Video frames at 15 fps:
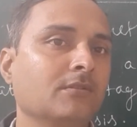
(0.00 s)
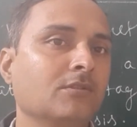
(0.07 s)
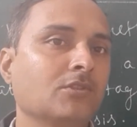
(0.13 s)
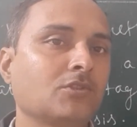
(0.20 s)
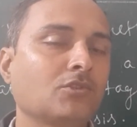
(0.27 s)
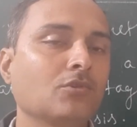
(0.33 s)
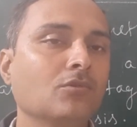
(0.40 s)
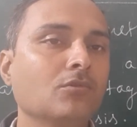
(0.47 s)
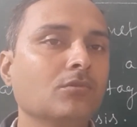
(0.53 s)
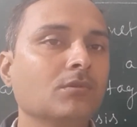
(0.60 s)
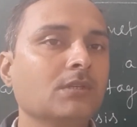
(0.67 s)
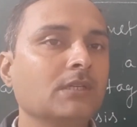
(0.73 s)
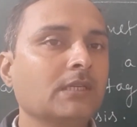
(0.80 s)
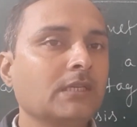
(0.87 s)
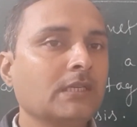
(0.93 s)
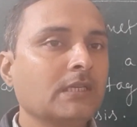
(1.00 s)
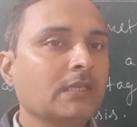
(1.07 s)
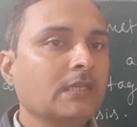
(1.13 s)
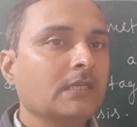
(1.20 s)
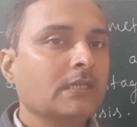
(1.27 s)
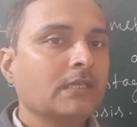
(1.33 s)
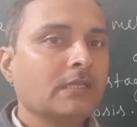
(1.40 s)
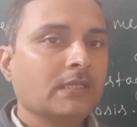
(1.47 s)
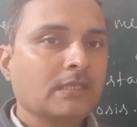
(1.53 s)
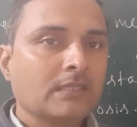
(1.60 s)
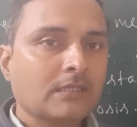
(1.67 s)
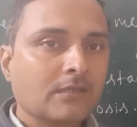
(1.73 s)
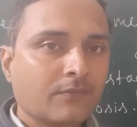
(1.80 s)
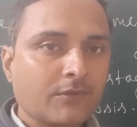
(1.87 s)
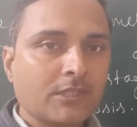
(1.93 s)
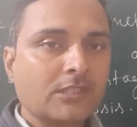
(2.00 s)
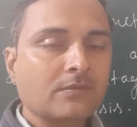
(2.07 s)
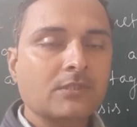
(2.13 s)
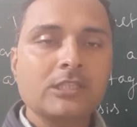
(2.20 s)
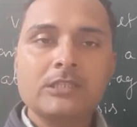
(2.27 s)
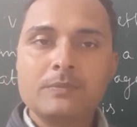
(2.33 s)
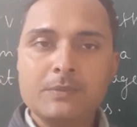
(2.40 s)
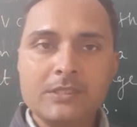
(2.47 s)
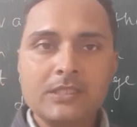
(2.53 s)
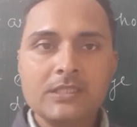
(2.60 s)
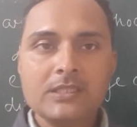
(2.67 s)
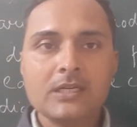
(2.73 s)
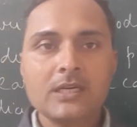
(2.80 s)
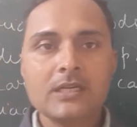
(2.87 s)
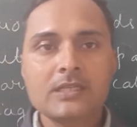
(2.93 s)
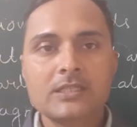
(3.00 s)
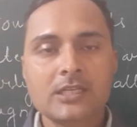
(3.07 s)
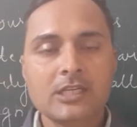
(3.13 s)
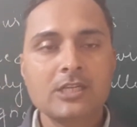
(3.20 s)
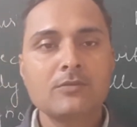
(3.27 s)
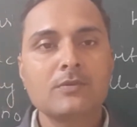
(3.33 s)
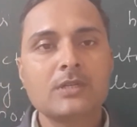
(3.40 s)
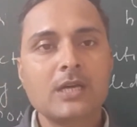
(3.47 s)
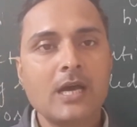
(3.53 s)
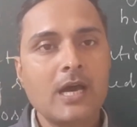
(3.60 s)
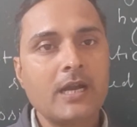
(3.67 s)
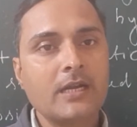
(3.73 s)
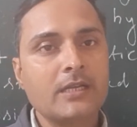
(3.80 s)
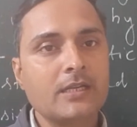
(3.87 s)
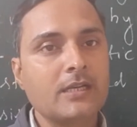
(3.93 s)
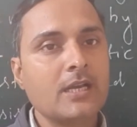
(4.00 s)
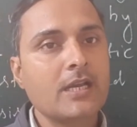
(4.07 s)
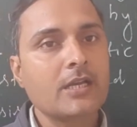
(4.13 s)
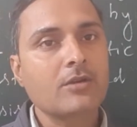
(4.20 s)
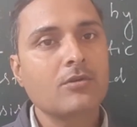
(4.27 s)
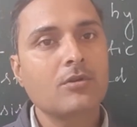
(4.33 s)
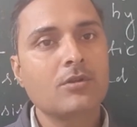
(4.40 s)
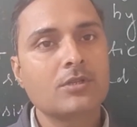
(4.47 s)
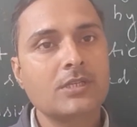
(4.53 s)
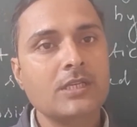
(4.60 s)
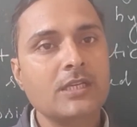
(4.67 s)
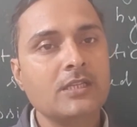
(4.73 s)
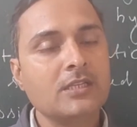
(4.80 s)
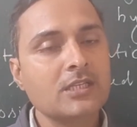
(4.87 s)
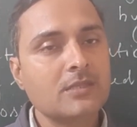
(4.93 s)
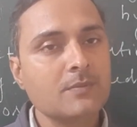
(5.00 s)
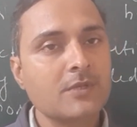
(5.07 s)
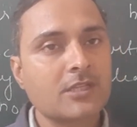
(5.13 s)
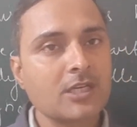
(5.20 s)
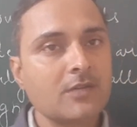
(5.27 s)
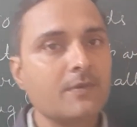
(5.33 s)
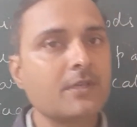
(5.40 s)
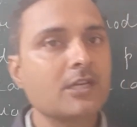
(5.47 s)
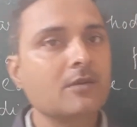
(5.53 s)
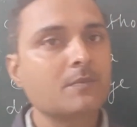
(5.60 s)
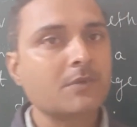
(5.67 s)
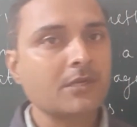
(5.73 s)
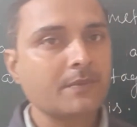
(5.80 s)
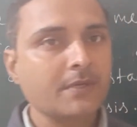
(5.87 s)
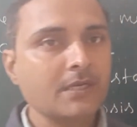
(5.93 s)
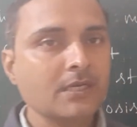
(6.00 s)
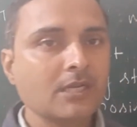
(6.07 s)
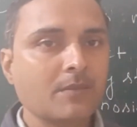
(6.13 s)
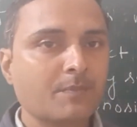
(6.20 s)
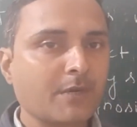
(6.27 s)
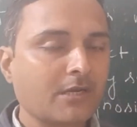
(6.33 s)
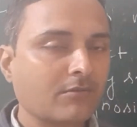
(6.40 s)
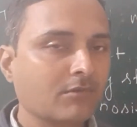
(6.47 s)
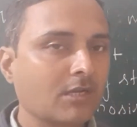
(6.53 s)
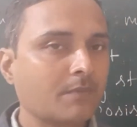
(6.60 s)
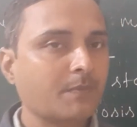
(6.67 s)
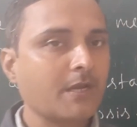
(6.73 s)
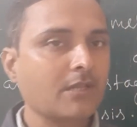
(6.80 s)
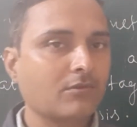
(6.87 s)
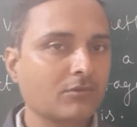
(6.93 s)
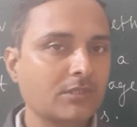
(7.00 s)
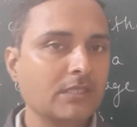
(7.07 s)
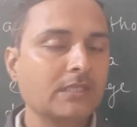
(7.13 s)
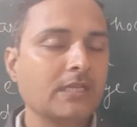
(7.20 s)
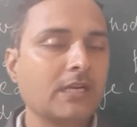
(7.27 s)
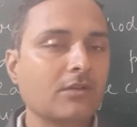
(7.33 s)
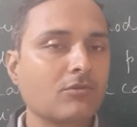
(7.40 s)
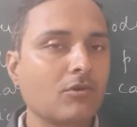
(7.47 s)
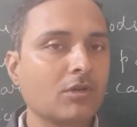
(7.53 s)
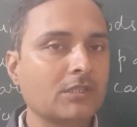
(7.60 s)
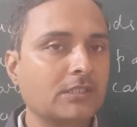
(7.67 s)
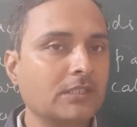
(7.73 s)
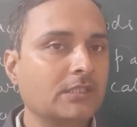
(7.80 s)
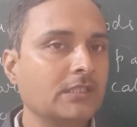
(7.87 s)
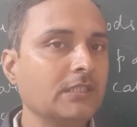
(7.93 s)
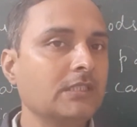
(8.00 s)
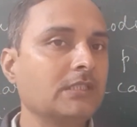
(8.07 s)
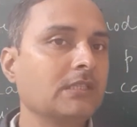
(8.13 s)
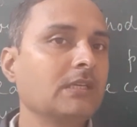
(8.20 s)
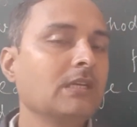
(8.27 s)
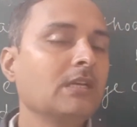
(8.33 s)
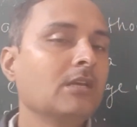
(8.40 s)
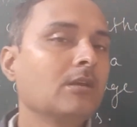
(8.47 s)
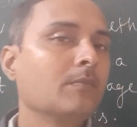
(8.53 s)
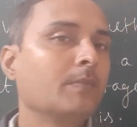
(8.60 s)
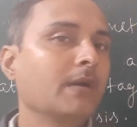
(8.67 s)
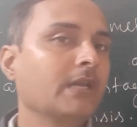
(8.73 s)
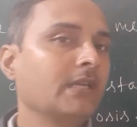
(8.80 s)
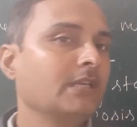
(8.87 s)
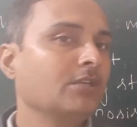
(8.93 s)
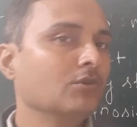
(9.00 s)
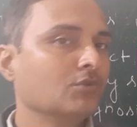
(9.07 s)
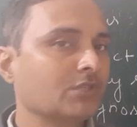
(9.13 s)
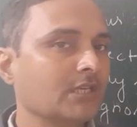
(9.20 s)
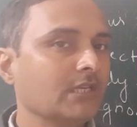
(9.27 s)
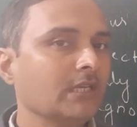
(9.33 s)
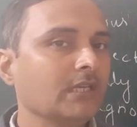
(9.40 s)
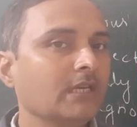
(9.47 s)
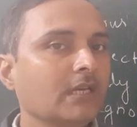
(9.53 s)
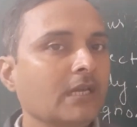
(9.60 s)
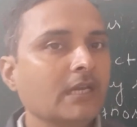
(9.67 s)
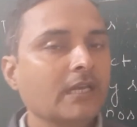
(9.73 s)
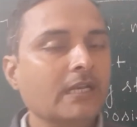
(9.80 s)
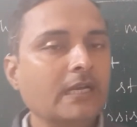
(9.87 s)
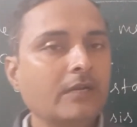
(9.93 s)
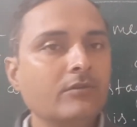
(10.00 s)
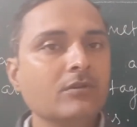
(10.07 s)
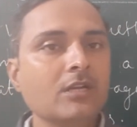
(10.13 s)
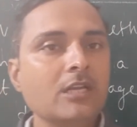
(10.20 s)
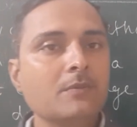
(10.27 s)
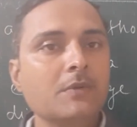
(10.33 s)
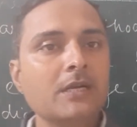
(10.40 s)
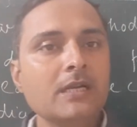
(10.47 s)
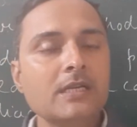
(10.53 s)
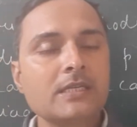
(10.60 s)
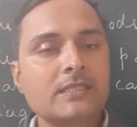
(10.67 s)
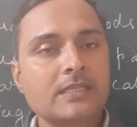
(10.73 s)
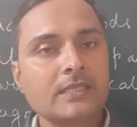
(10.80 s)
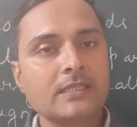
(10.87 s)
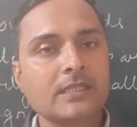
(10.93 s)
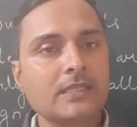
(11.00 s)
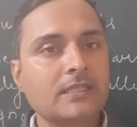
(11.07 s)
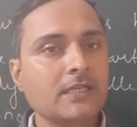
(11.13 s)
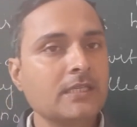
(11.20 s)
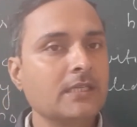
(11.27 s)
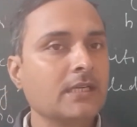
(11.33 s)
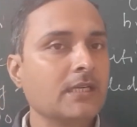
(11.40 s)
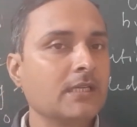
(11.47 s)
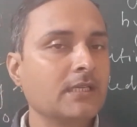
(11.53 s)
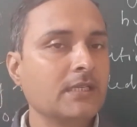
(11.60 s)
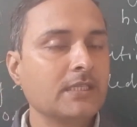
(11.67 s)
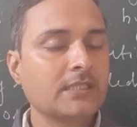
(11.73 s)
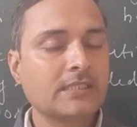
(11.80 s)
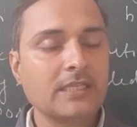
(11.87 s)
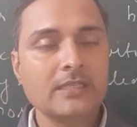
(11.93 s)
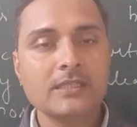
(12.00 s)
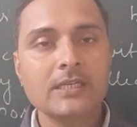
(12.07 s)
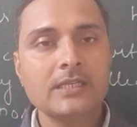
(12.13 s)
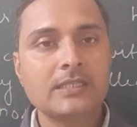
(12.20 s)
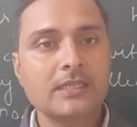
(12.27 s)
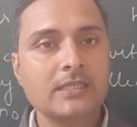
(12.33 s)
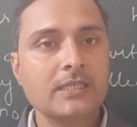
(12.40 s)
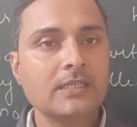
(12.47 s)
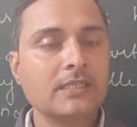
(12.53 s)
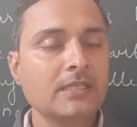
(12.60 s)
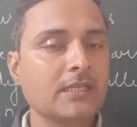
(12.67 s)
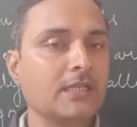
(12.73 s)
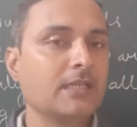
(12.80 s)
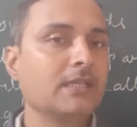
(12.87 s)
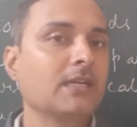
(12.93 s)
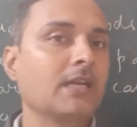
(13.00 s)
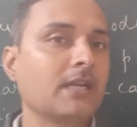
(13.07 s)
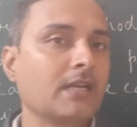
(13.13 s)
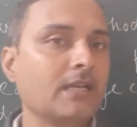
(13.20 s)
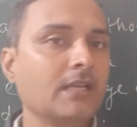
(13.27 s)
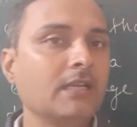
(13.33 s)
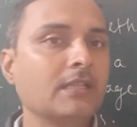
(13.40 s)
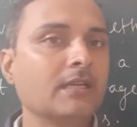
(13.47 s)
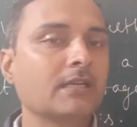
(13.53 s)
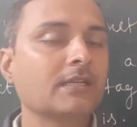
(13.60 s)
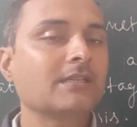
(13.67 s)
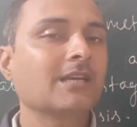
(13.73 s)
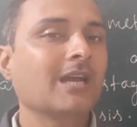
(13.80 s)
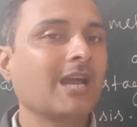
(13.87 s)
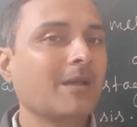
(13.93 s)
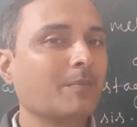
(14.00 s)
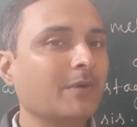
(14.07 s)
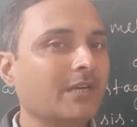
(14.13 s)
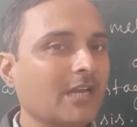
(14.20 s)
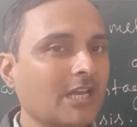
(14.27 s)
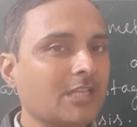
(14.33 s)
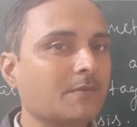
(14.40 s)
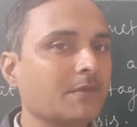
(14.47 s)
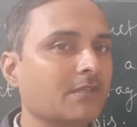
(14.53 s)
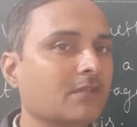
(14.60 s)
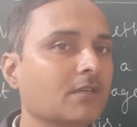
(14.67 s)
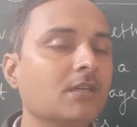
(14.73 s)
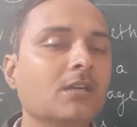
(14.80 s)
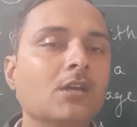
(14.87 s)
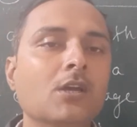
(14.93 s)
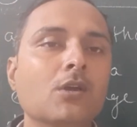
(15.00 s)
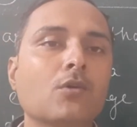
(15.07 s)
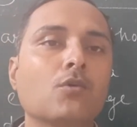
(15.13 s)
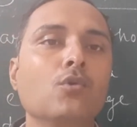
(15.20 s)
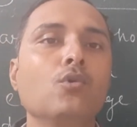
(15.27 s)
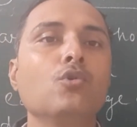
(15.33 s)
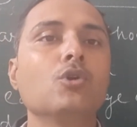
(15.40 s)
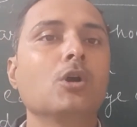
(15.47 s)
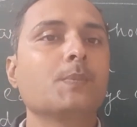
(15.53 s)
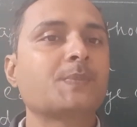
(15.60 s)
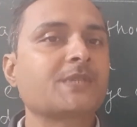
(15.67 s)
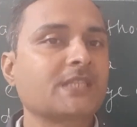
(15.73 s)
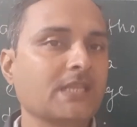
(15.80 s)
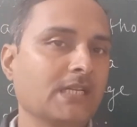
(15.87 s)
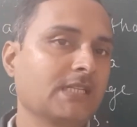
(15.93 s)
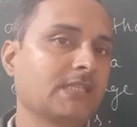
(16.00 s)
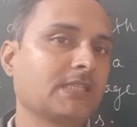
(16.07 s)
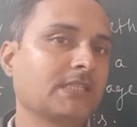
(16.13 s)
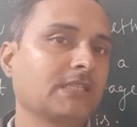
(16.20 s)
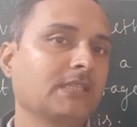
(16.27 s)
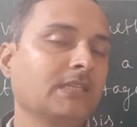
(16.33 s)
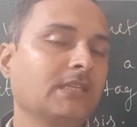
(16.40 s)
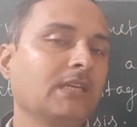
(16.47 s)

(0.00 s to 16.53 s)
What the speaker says: So, the first one is PCR, second one rDNA technology. In this method, we can prevent a particular pathogen that causes disease by using radiolabeled single-stranded DNA and RNA that is hybridized with the clone of cells.